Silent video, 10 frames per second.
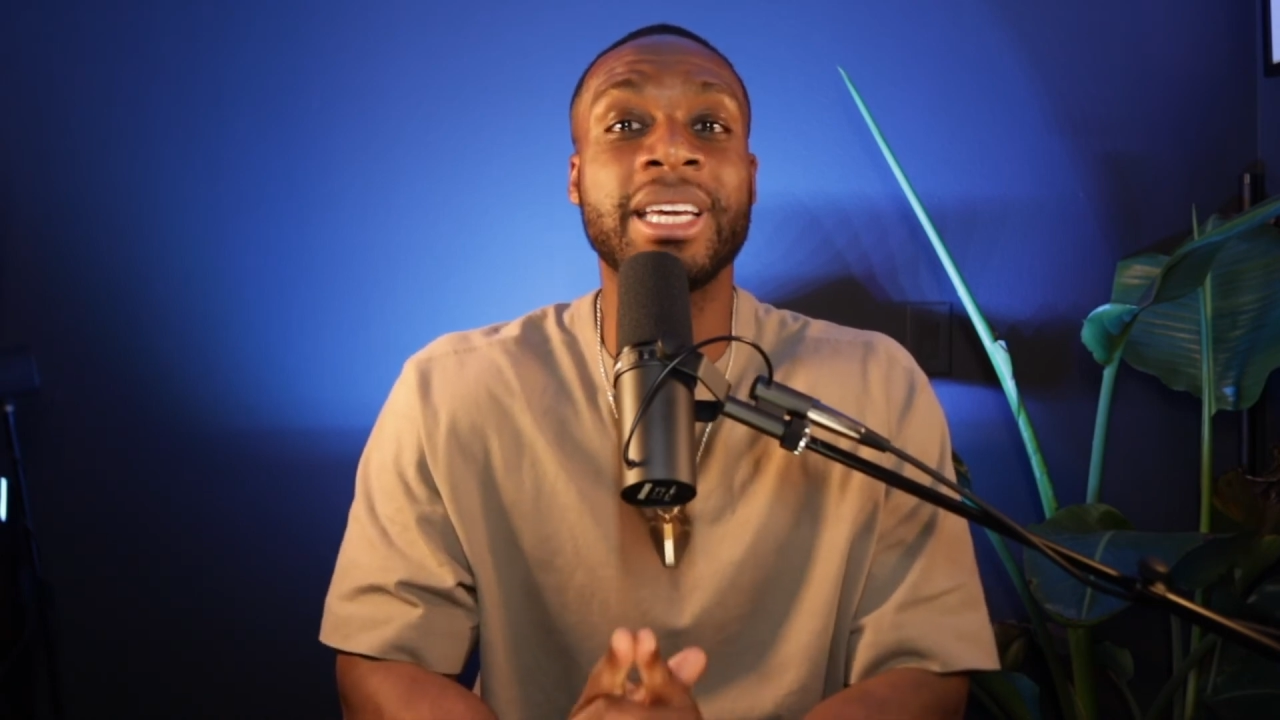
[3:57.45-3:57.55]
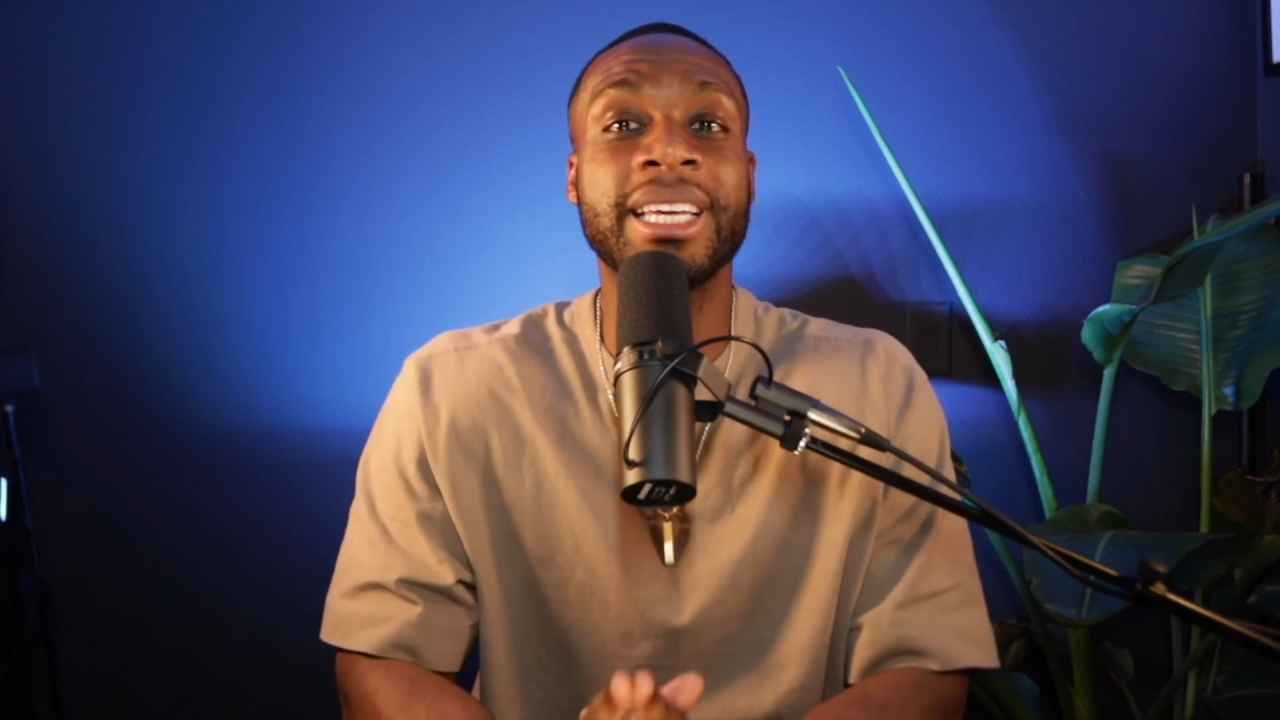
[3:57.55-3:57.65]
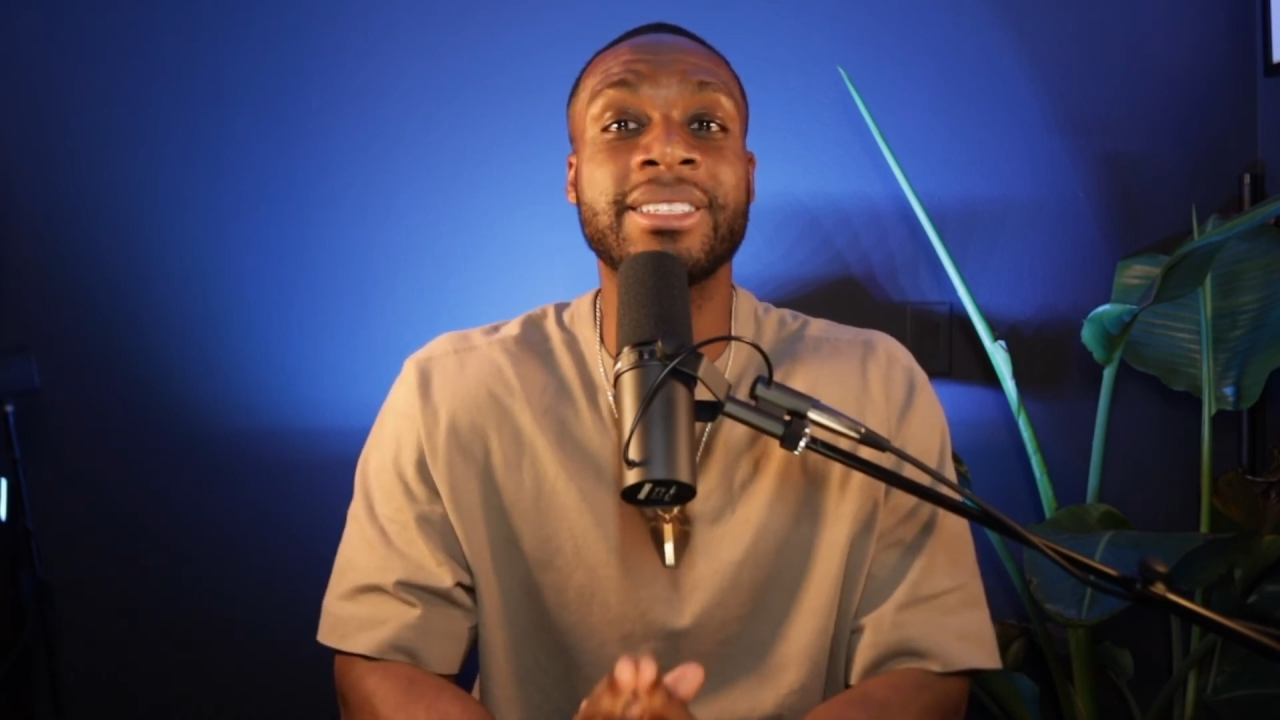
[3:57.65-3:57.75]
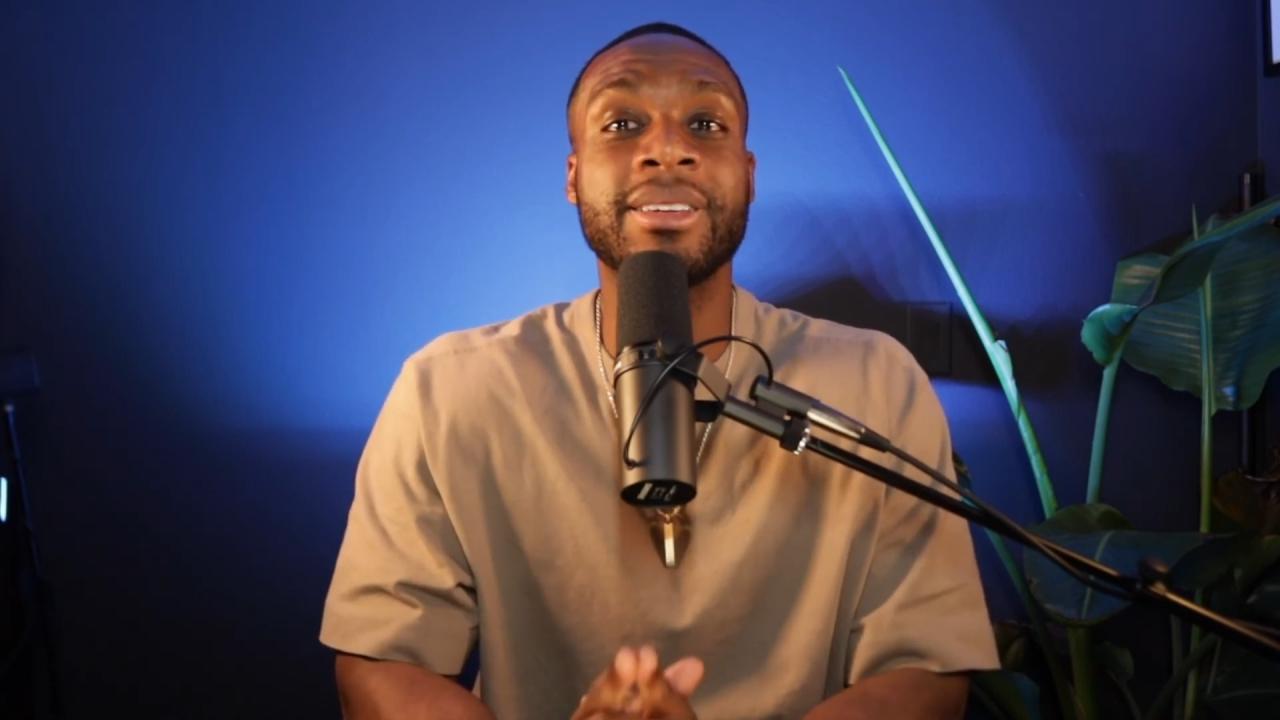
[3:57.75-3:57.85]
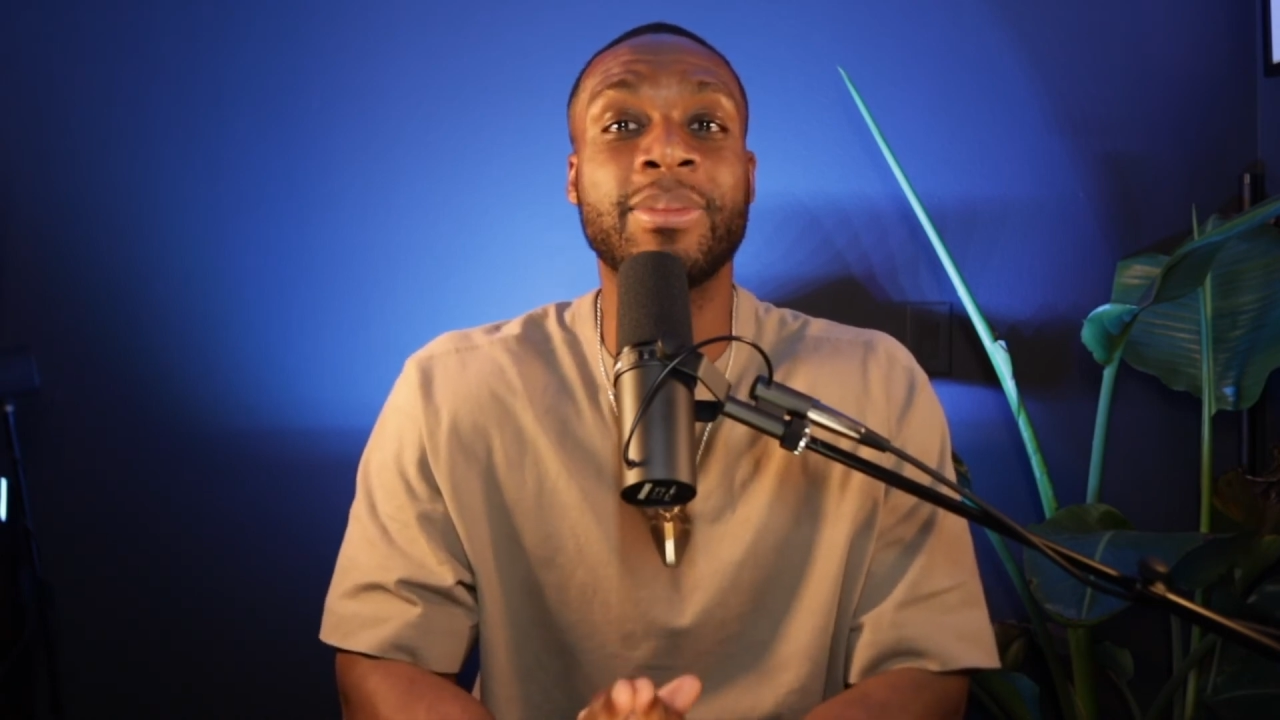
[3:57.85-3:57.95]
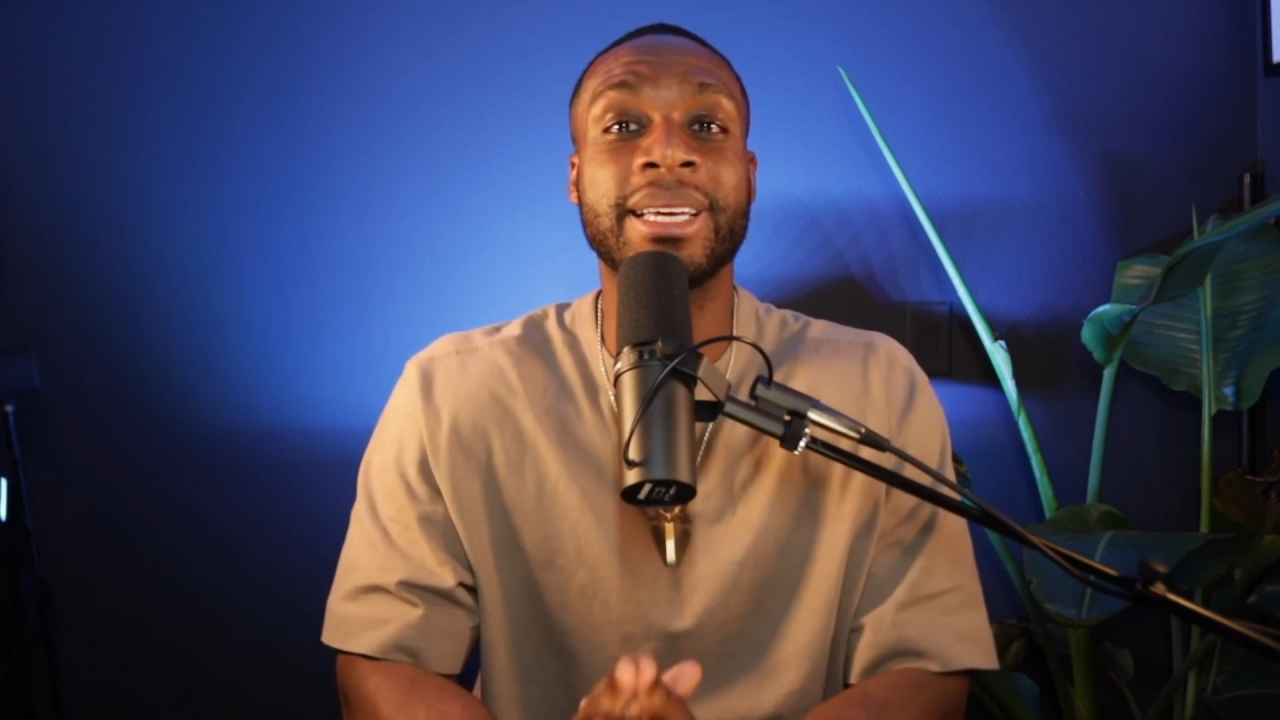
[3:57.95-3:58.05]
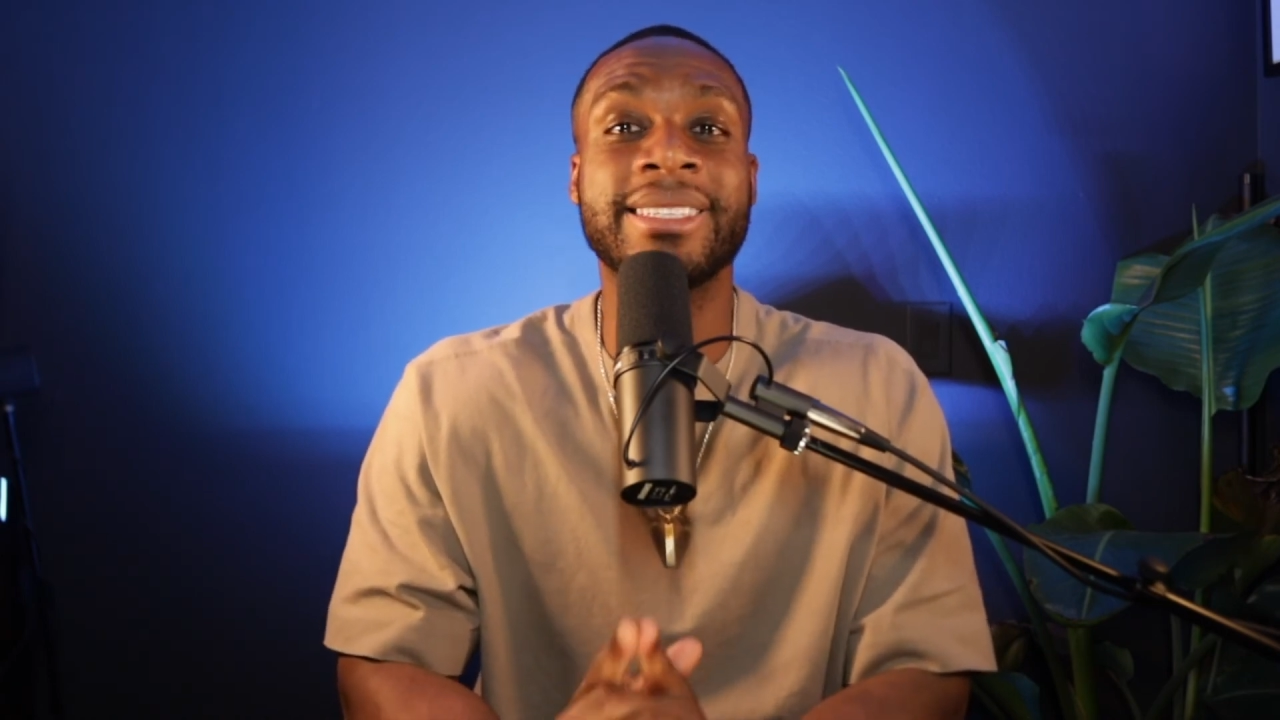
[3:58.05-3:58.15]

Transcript: get to the place